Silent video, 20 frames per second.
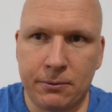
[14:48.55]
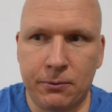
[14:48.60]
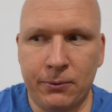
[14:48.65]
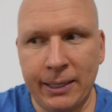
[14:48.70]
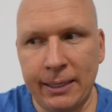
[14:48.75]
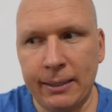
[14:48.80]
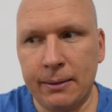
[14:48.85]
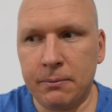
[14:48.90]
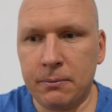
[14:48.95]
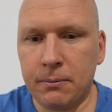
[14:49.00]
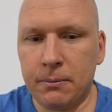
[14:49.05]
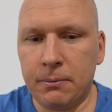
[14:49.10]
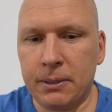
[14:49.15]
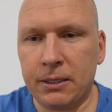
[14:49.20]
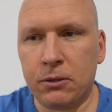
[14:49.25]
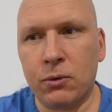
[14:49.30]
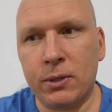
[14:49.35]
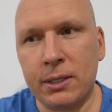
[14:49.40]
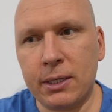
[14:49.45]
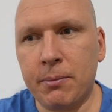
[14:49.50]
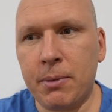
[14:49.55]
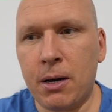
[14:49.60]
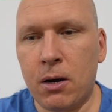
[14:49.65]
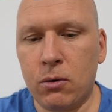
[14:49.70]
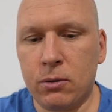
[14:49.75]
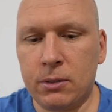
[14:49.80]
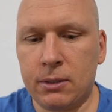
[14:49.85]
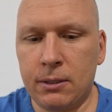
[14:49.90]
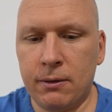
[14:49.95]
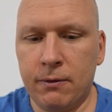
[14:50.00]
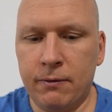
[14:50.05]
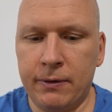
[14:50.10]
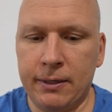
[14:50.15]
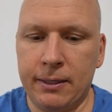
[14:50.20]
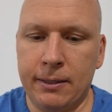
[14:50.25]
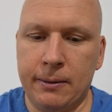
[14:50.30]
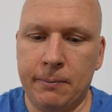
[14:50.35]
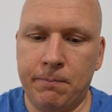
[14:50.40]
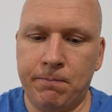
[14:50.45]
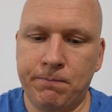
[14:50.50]
Well, but what about
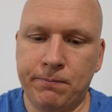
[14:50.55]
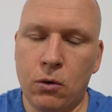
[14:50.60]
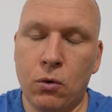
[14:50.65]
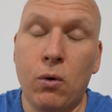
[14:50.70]
the